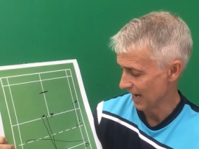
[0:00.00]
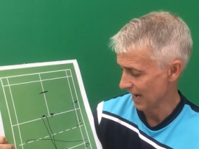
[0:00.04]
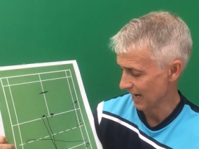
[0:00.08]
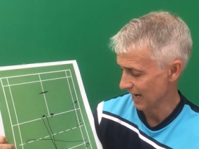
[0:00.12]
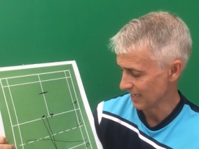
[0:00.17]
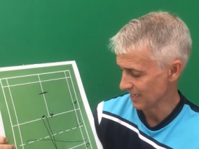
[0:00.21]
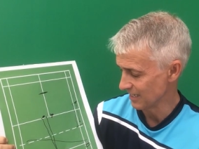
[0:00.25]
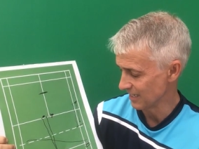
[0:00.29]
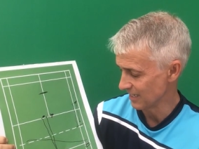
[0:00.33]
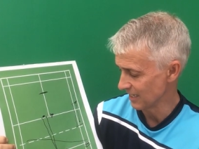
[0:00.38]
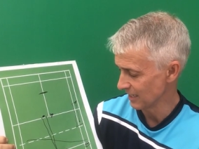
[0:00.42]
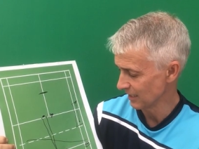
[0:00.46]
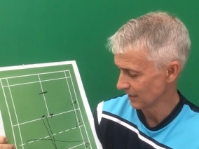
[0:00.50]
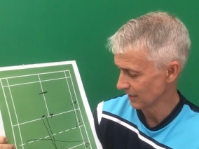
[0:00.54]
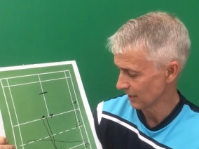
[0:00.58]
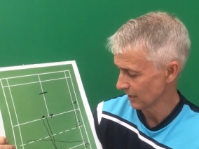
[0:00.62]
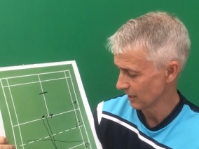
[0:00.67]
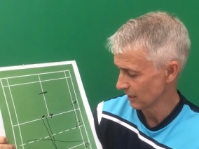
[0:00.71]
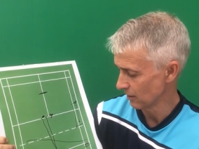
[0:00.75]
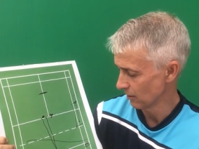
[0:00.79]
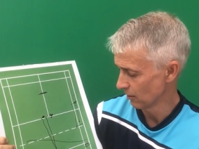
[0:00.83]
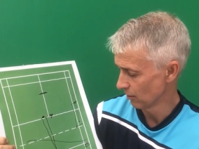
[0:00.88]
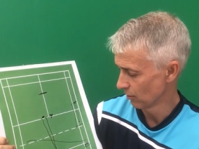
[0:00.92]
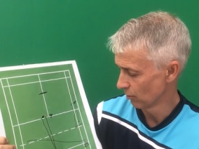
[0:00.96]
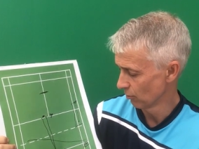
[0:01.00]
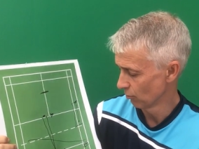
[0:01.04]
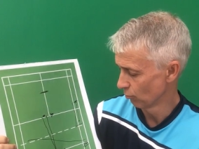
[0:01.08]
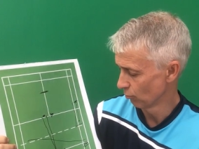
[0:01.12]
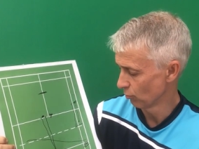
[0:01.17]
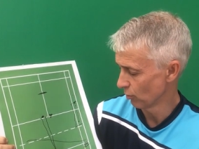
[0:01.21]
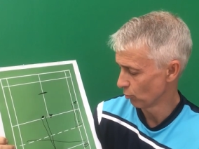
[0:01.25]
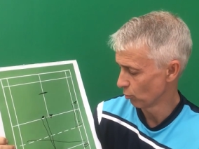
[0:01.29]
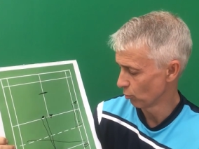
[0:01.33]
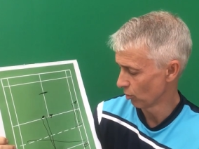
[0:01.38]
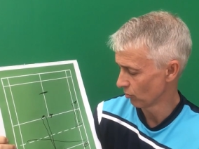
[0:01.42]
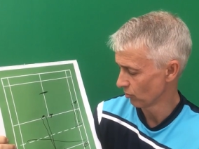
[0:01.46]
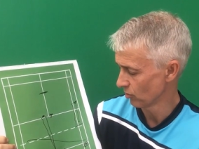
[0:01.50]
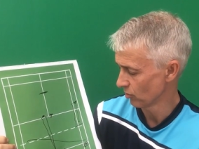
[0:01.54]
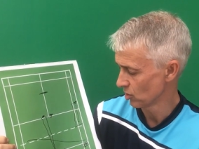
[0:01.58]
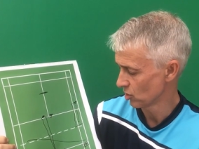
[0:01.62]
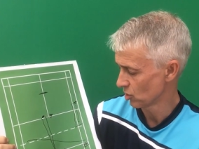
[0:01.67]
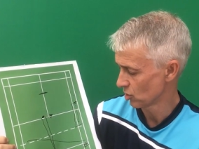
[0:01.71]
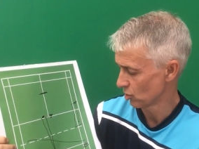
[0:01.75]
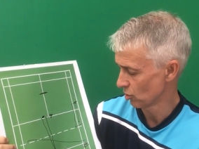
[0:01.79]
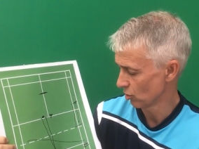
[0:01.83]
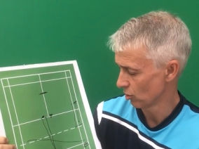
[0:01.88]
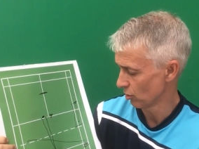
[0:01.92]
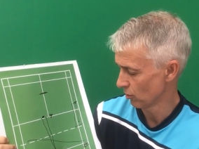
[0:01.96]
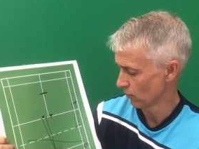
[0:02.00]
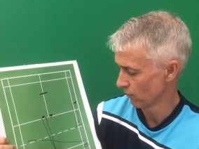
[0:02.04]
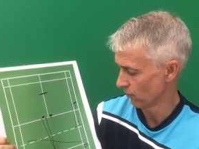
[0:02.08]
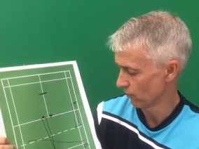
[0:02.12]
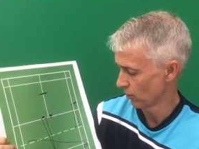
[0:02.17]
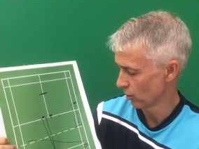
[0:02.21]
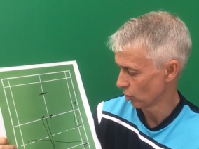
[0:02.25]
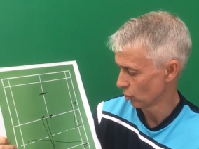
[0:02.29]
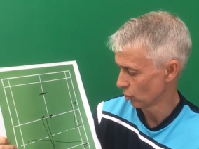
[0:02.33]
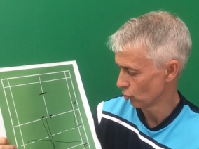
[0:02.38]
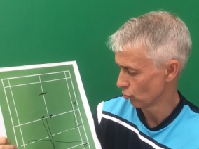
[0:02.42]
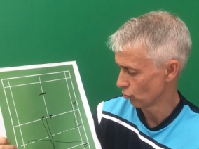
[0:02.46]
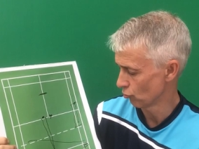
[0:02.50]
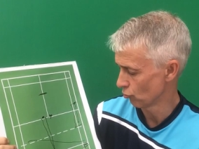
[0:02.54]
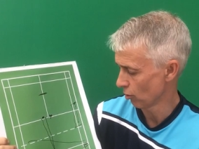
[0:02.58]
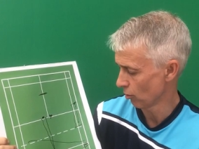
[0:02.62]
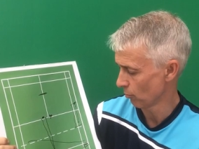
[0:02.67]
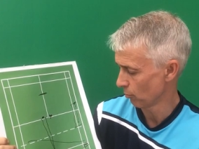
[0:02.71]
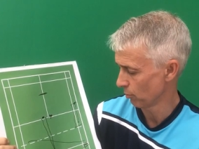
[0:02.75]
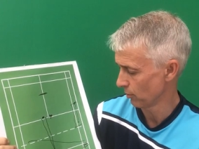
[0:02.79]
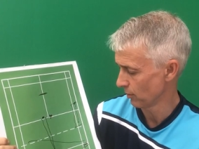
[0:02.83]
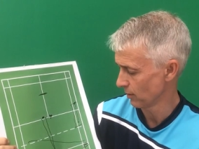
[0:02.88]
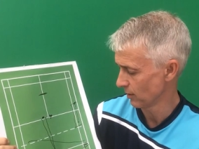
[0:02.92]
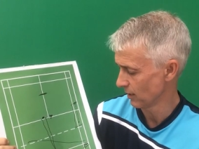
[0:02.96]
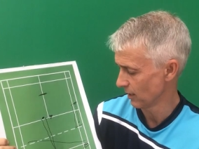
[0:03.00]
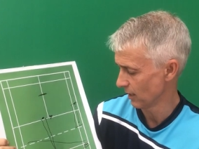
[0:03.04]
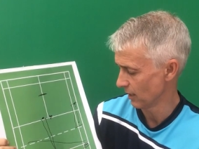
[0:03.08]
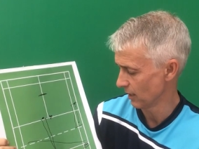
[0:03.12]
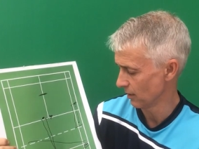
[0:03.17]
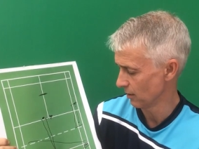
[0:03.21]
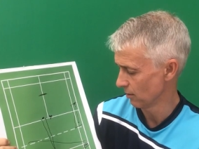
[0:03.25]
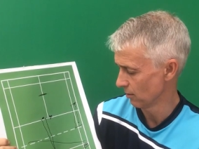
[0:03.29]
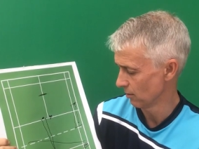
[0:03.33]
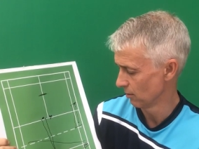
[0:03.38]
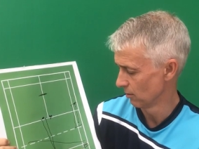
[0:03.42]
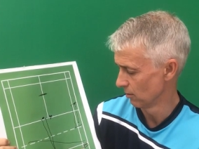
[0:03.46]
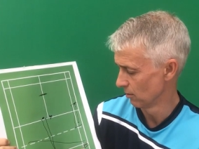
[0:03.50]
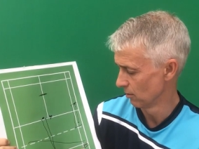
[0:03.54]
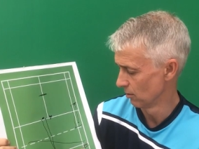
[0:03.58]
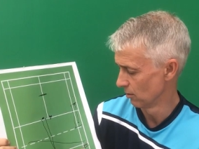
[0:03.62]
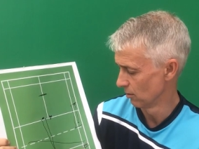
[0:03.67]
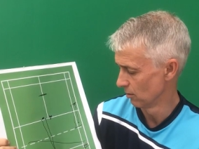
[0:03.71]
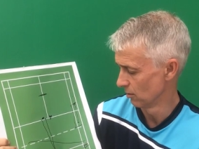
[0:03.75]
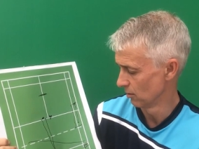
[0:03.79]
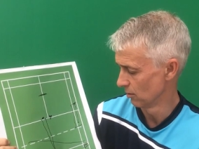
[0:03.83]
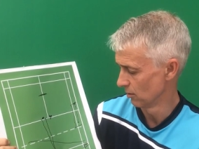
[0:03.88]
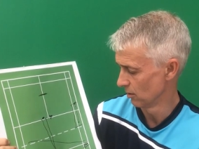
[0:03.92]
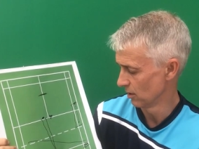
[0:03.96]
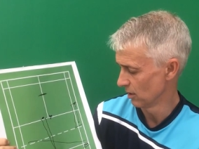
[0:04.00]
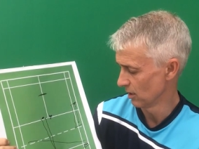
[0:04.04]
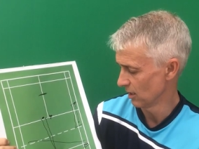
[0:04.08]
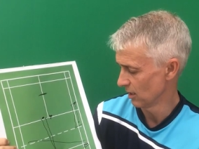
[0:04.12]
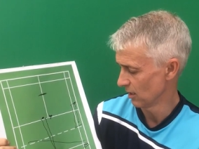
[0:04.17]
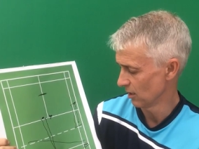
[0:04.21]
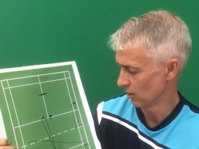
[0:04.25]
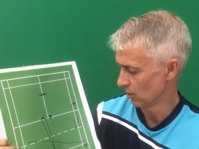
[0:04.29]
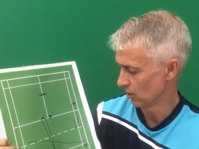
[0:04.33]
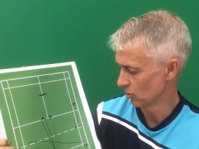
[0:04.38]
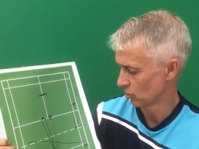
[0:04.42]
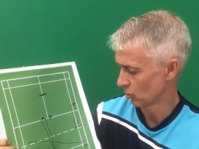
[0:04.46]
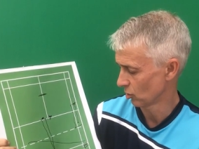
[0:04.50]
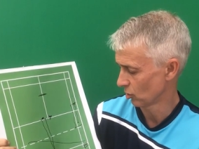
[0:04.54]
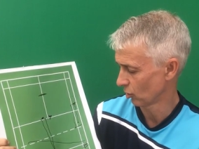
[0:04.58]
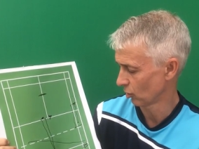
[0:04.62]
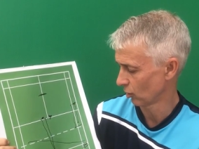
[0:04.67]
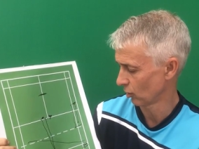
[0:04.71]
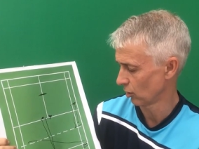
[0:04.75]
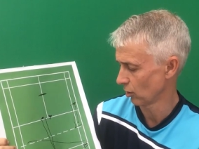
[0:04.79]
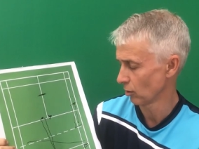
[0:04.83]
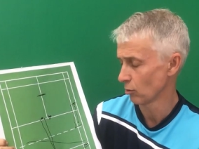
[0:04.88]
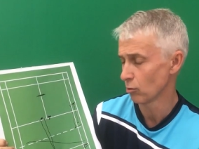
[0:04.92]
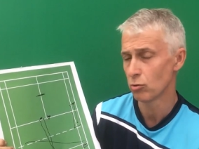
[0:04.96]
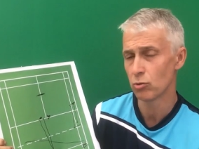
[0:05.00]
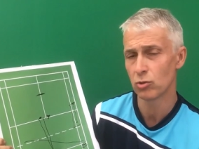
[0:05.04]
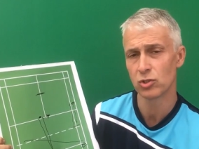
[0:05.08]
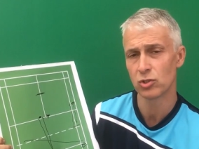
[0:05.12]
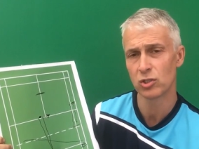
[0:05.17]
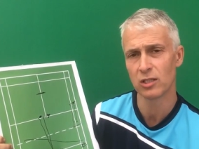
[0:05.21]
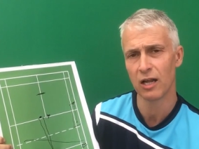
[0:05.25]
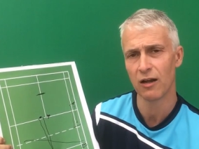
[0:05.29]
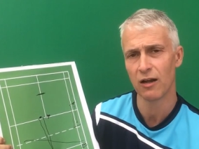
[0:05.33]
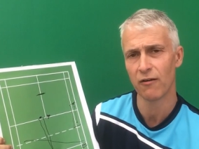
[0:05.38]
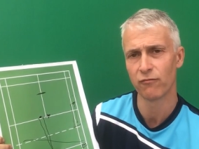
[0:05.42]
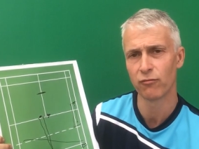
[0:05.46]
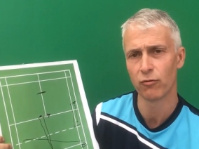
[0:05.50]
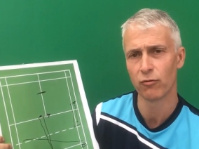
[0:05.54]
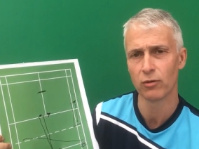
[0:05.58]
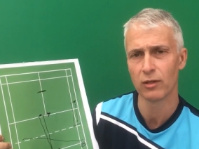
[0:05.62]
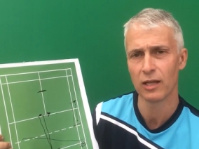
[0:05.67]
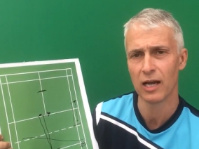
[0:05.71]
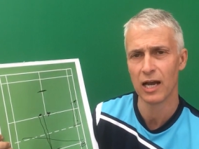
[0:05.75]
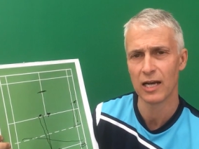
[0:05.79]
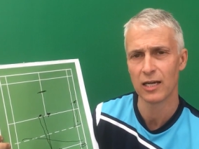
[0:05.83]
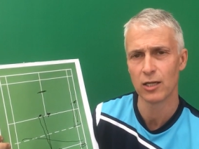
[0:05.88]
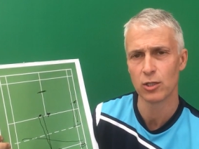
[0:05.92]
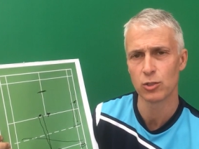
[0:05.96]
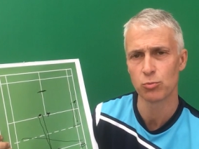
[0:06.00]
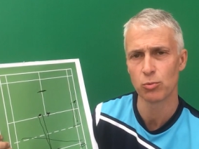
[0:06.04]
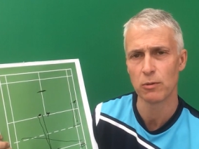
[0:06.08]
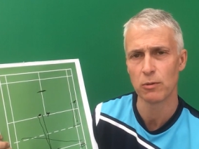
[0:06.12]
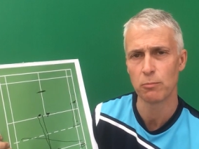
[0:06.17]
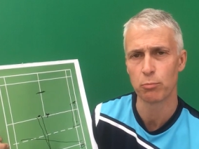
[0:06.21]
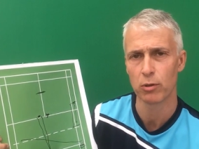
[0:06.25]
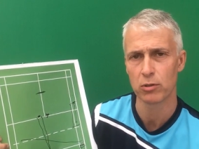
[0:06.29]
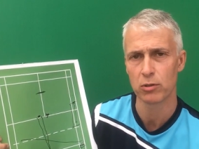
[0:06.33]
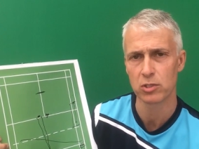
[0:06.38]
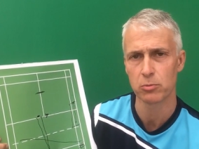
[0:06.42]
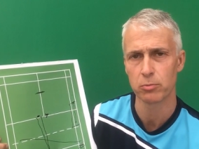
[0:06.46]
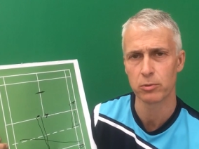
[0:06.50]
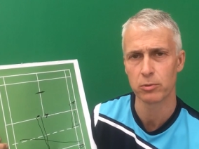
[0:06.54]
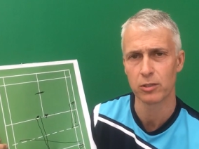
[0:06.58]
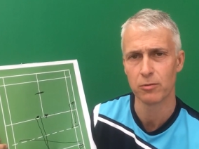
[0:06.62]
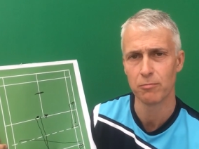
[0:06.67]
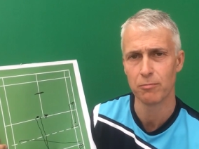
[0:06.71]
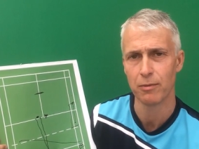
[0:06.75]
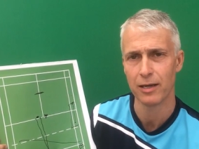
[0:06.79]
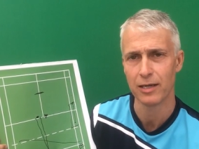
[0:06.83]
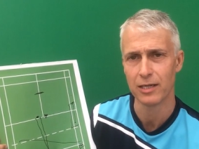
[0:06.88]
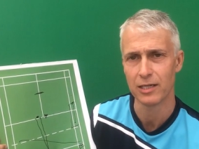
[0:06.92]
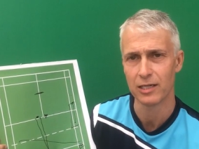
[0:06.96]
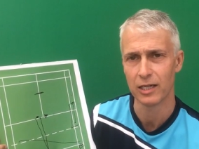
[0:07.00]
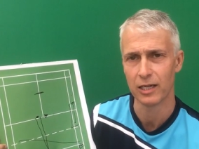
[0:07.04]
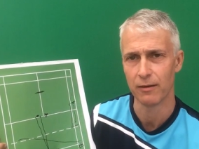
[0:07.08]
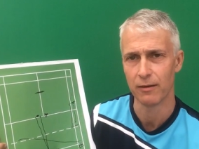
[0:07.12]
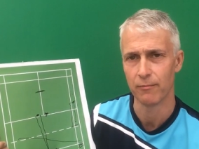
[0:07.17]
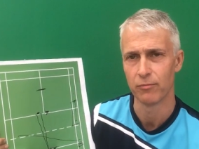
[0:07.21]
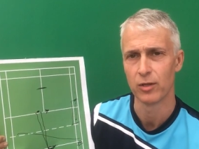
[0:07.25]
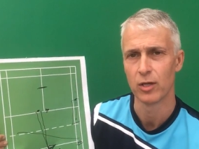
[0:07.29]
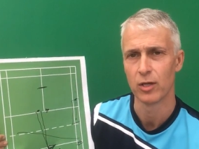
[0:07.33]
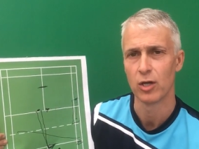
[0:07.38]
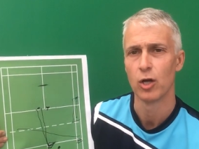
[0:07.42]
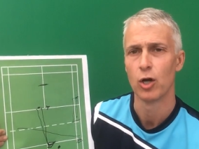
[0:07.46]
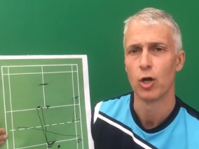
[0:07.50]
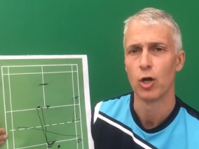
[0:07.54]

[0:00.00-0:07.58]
Ideally, we want this serve dropping in as close to that front line as we possibly can make it.